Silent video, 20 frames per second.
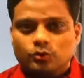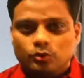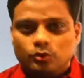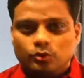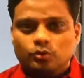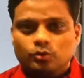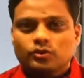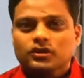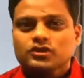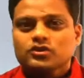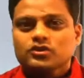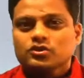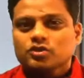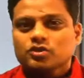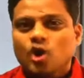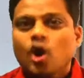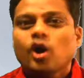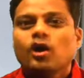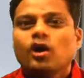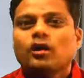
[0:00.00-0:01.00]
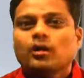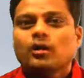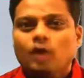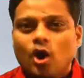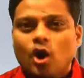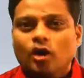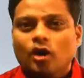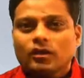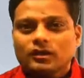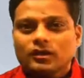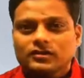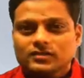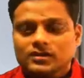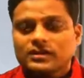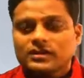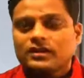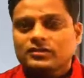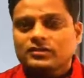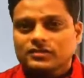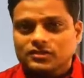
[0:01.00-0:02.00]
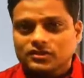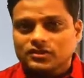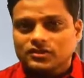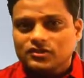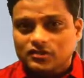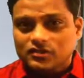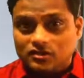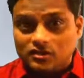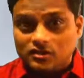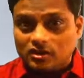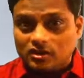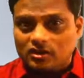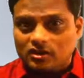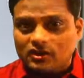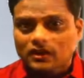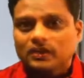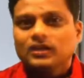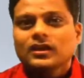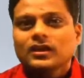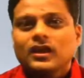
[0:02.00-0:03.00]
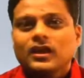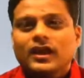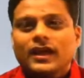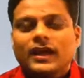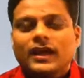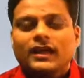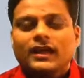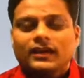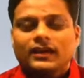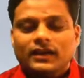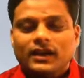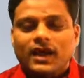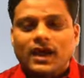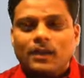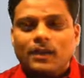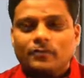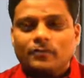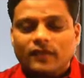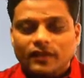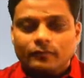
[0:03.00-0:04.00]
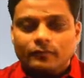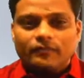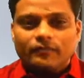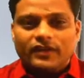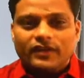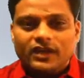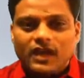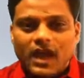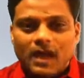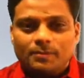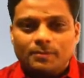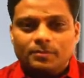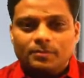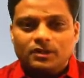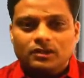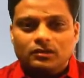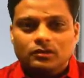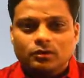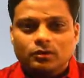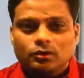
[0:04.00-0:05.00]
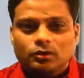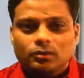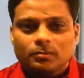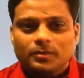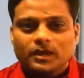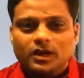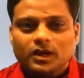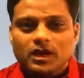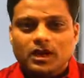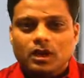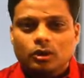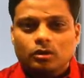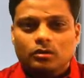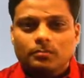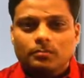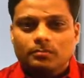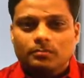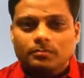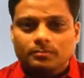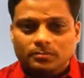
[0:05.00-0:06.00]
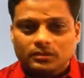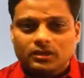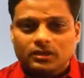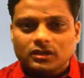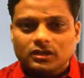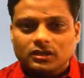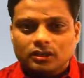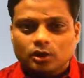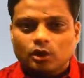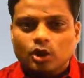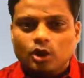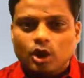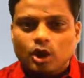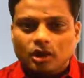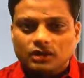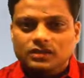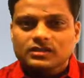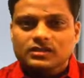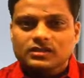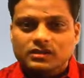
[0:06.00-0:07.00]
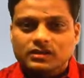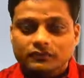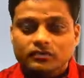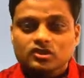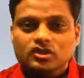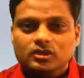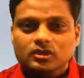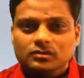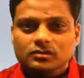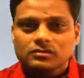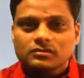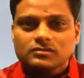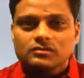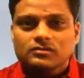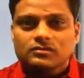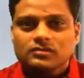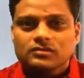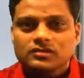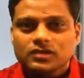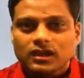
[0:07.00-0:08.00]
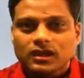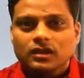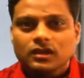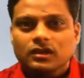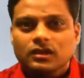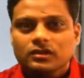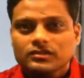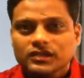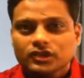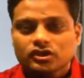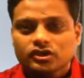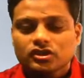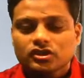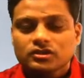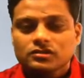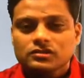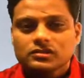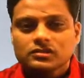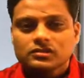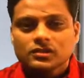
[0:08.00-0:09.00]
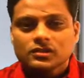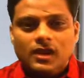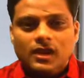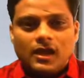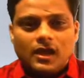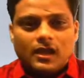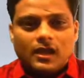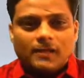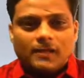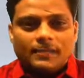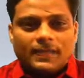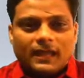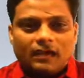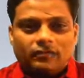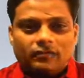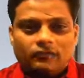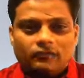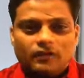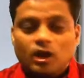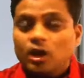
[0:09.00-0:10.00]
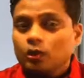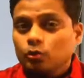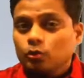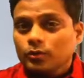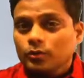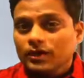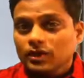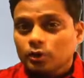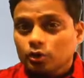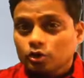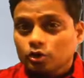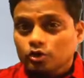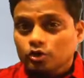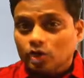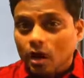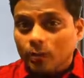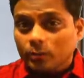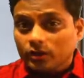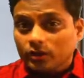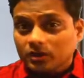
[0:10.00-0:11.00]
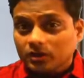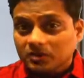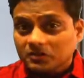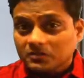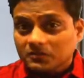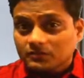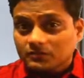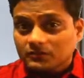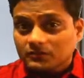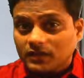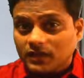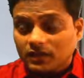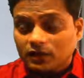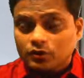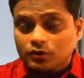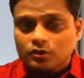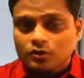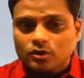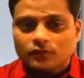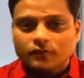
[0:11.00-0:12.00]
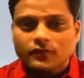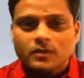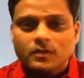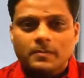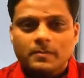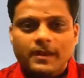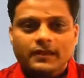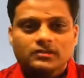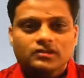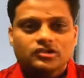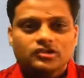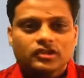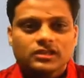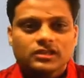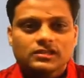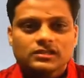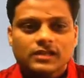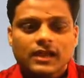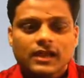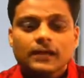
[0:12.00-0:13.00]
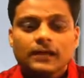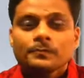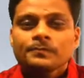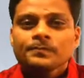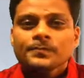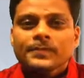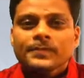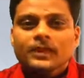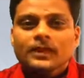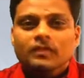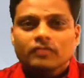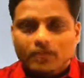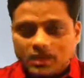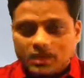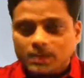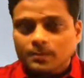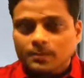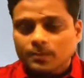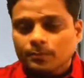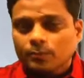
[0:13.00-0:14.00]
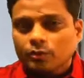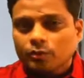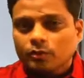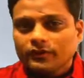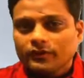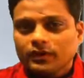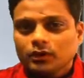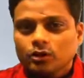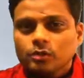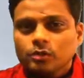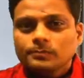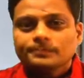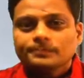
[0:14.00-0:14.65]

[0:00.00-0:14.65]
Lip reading: do this all honestly and sincerely. And I'm very happy to bring out, all these revision sections, and we are doing a good job with it. At least your feedback suggests that. We'll keep improving though.